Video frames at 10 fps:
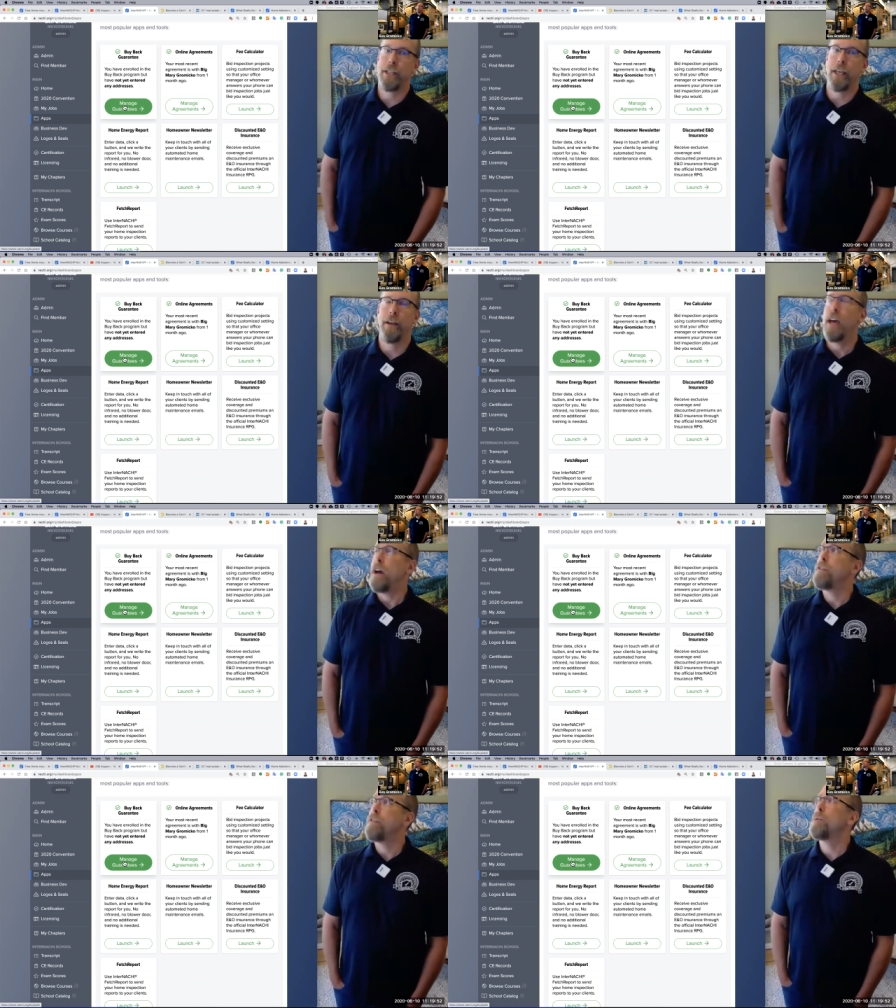if you
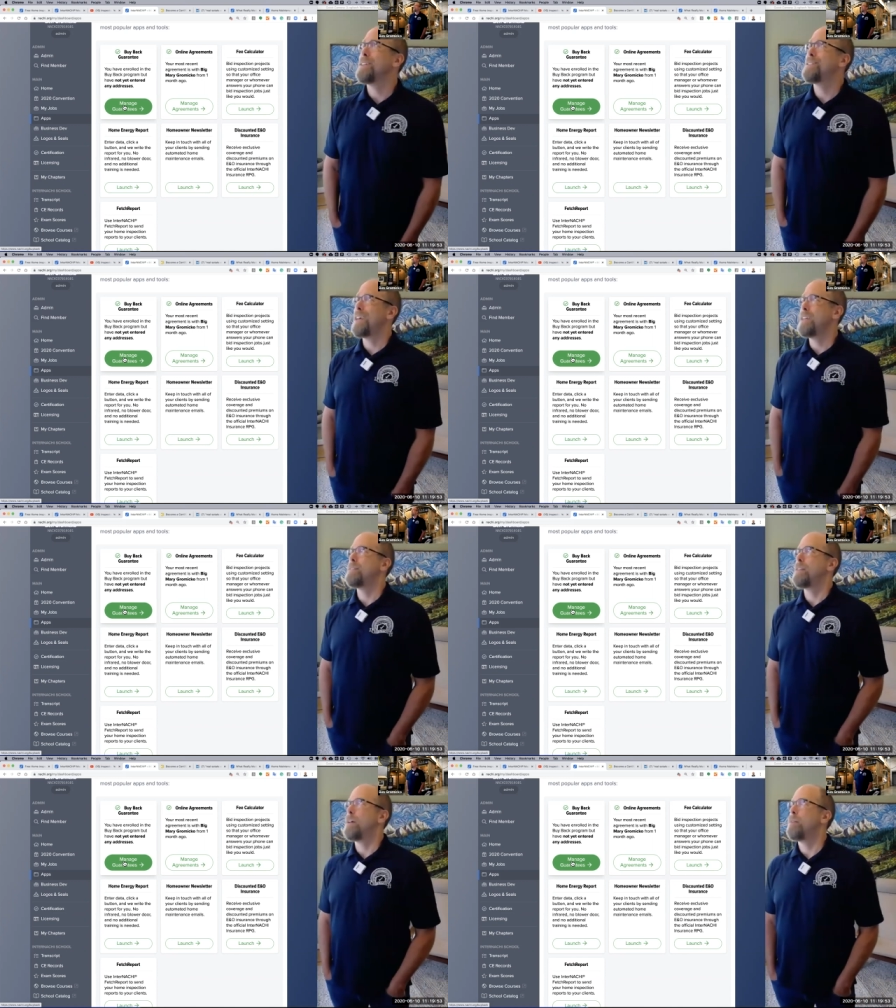wanted to say
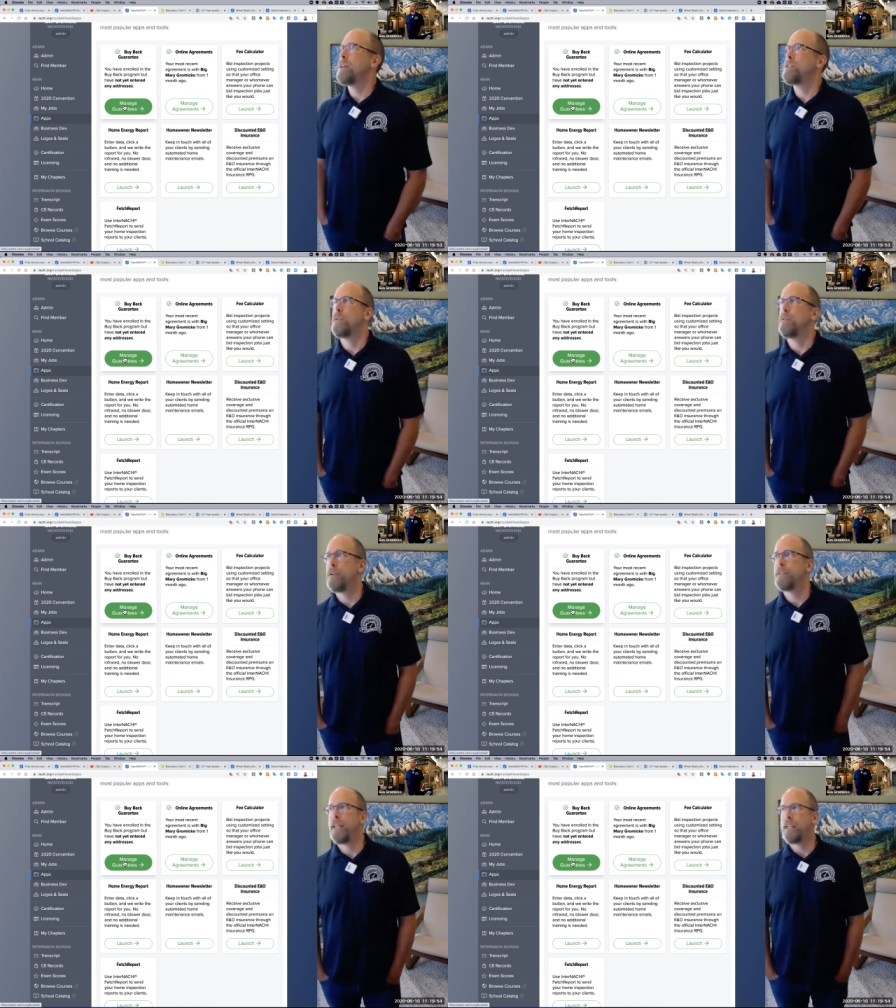something to a real
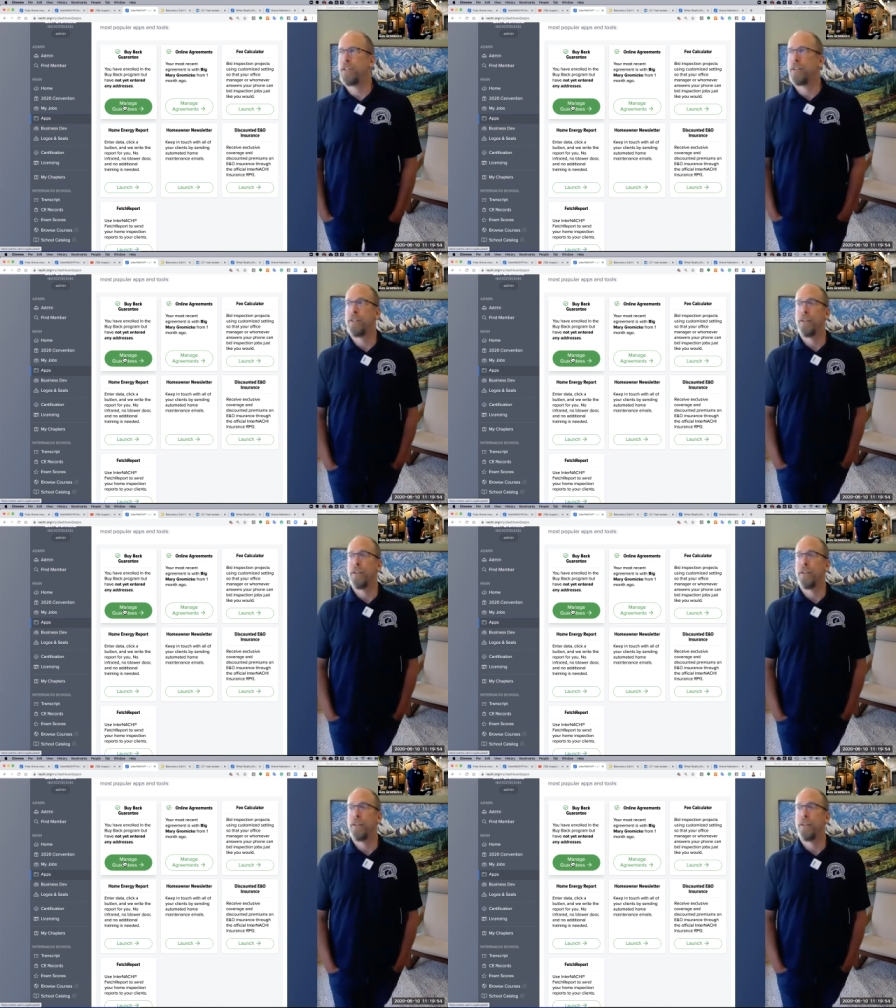estate agent